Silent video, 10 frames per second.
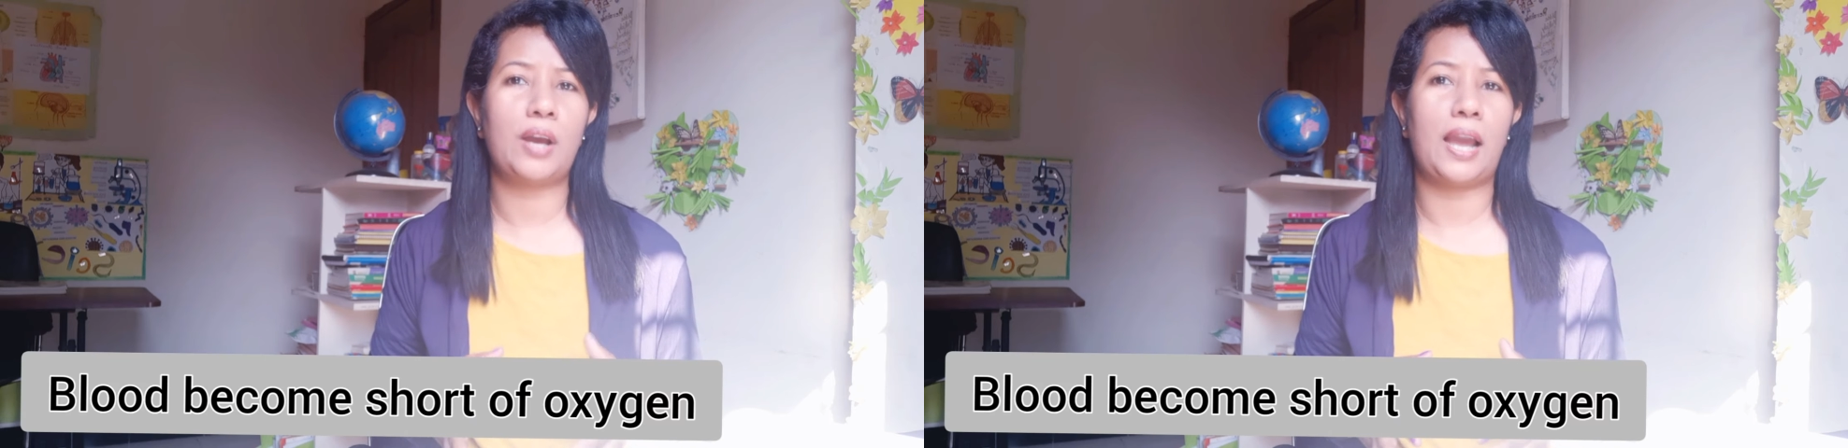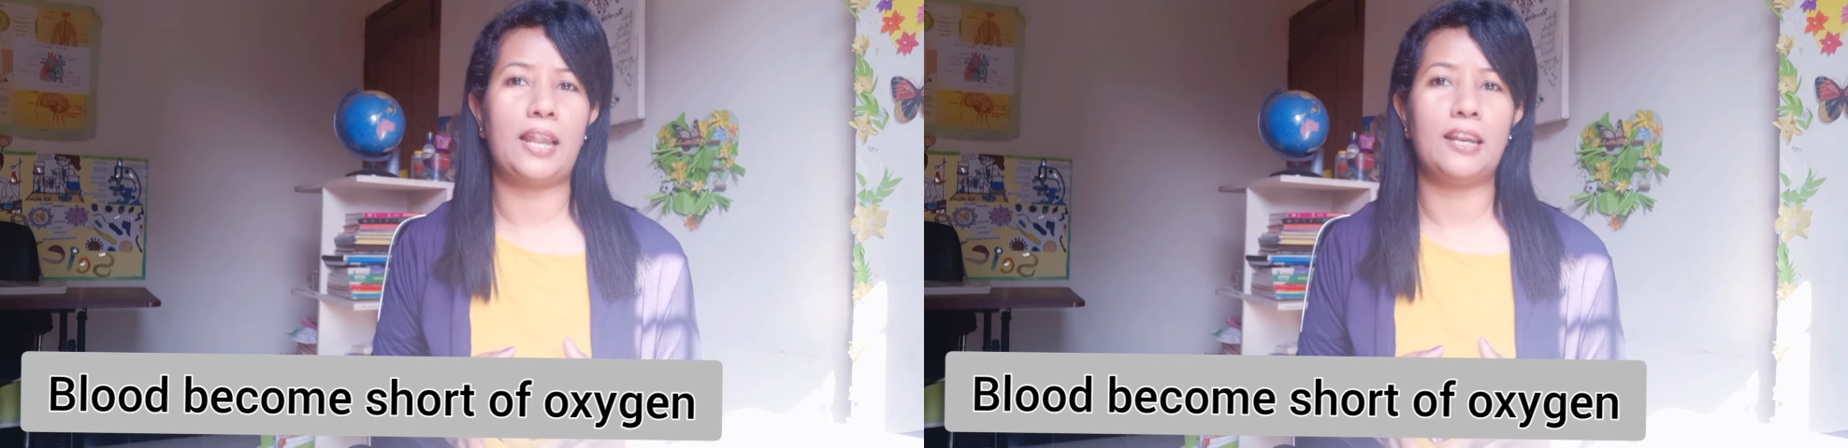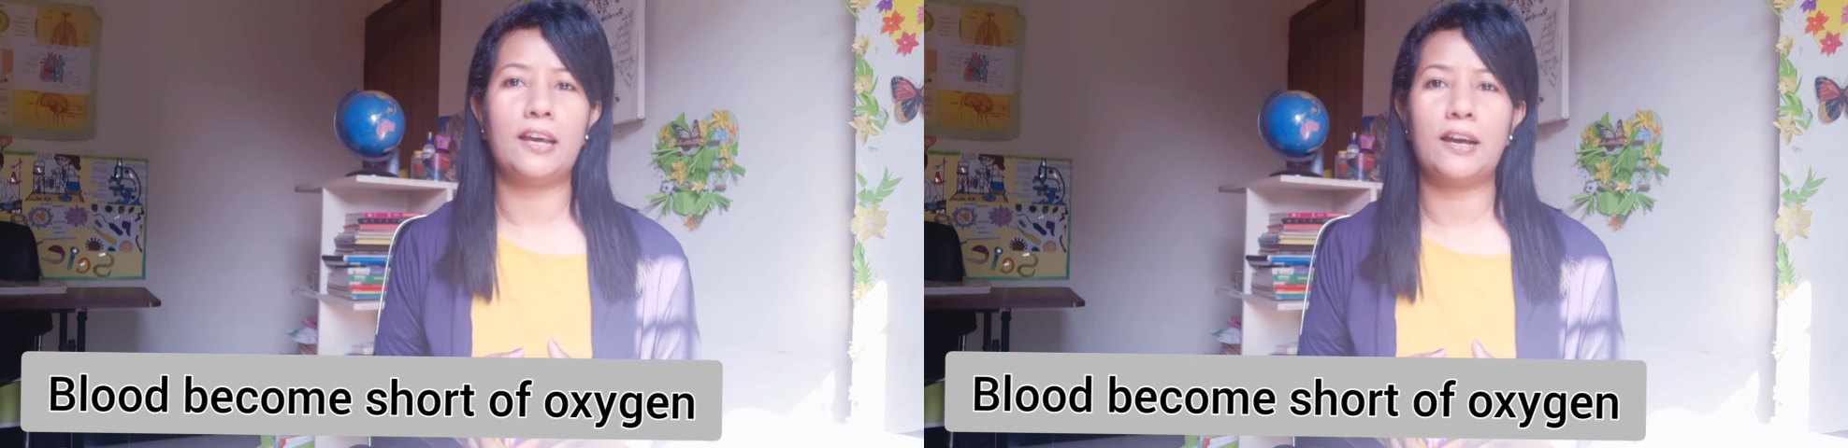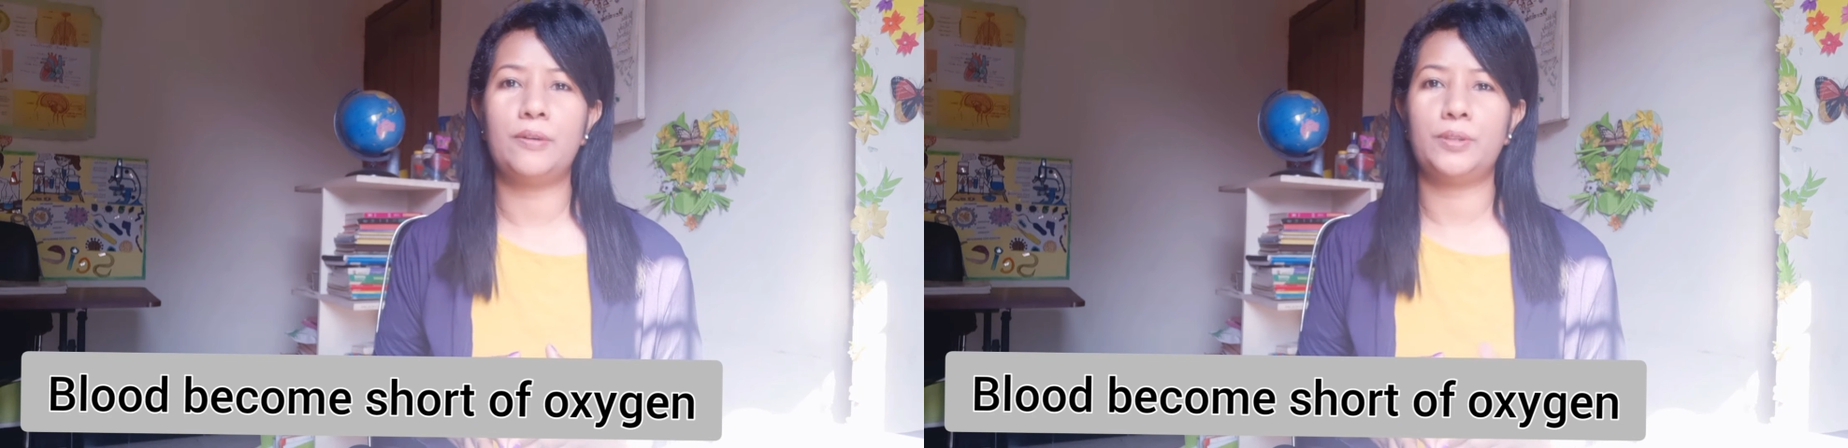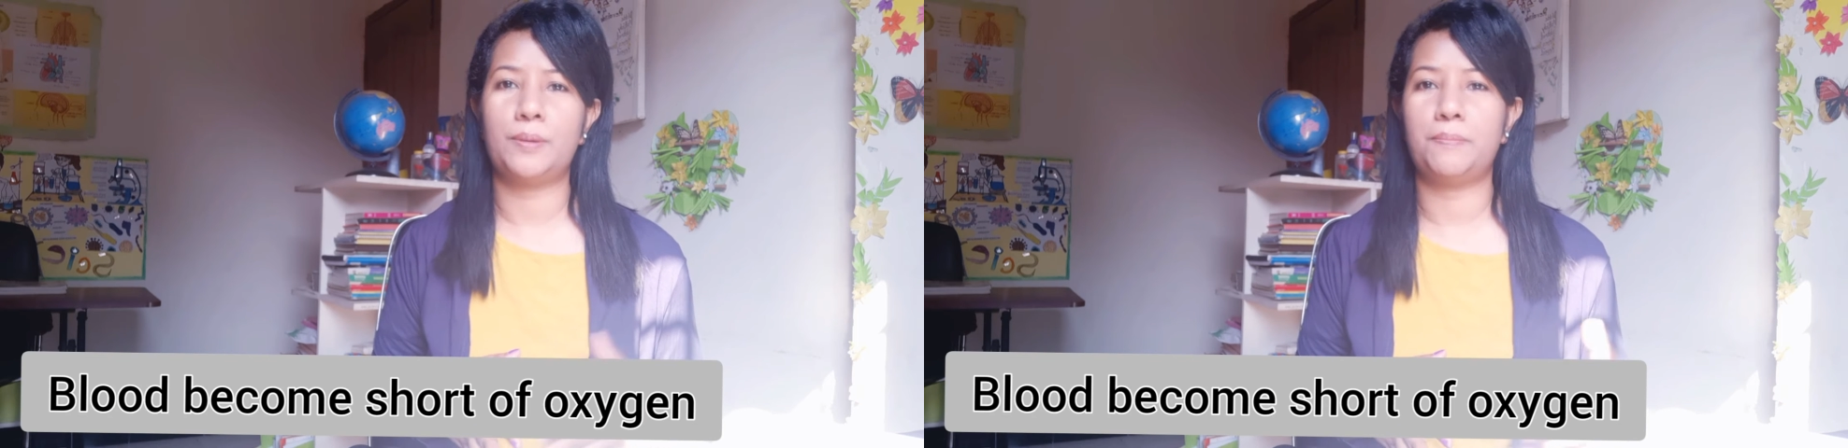allow
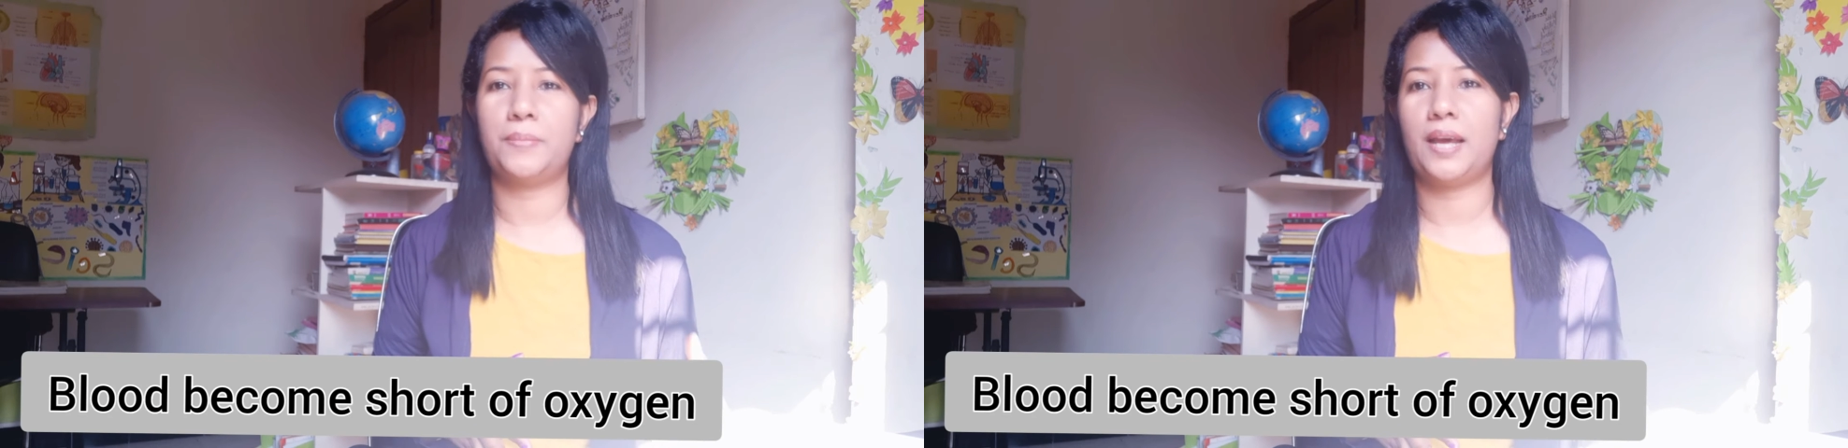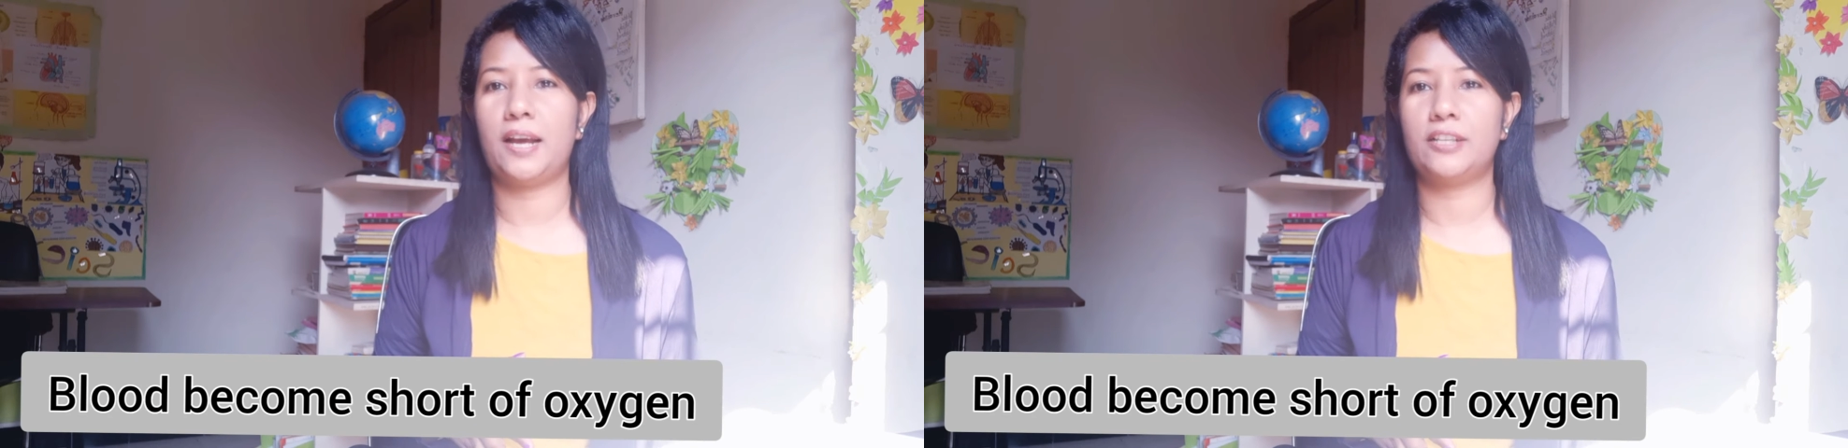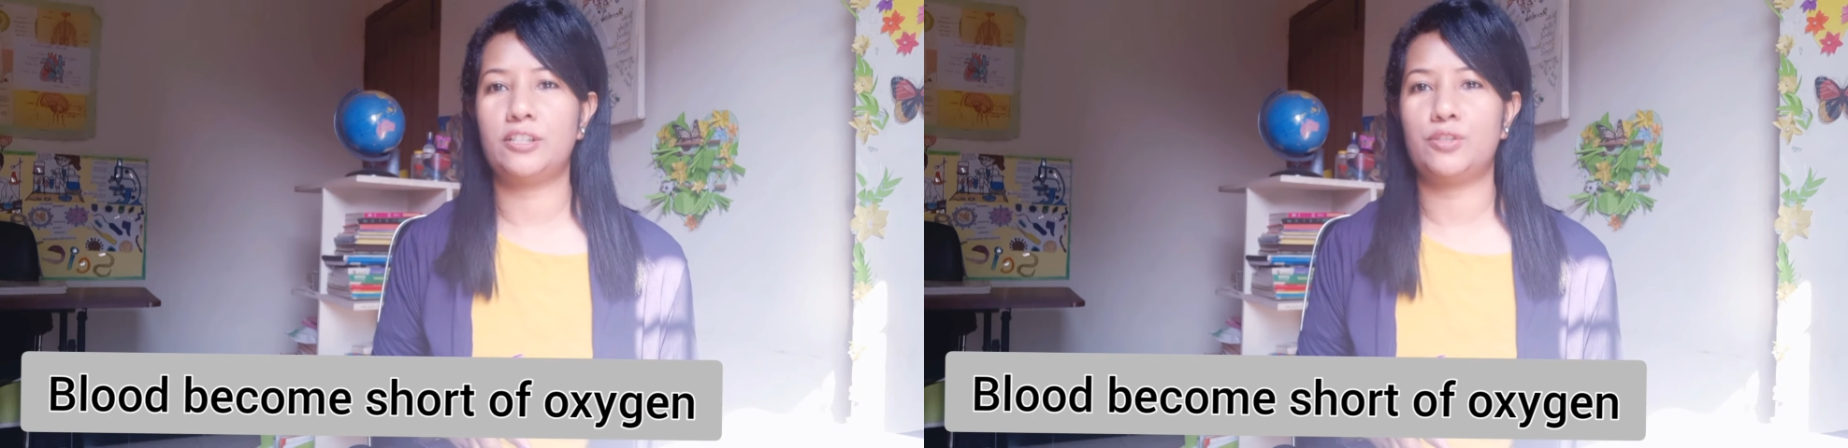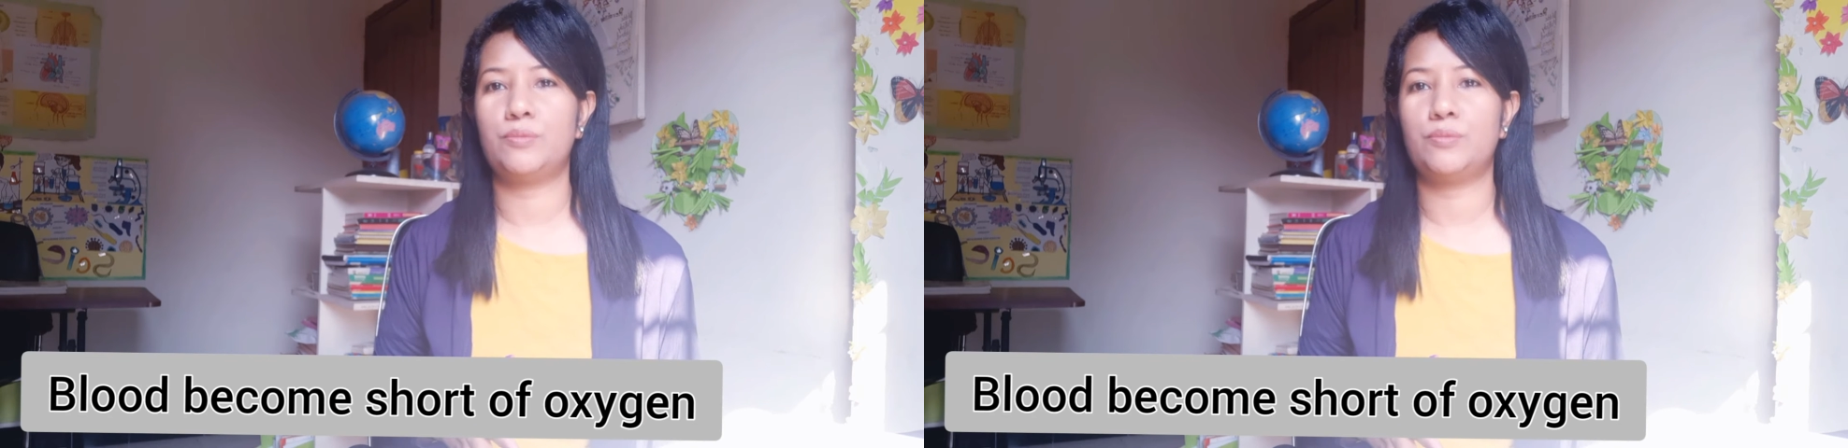the blood to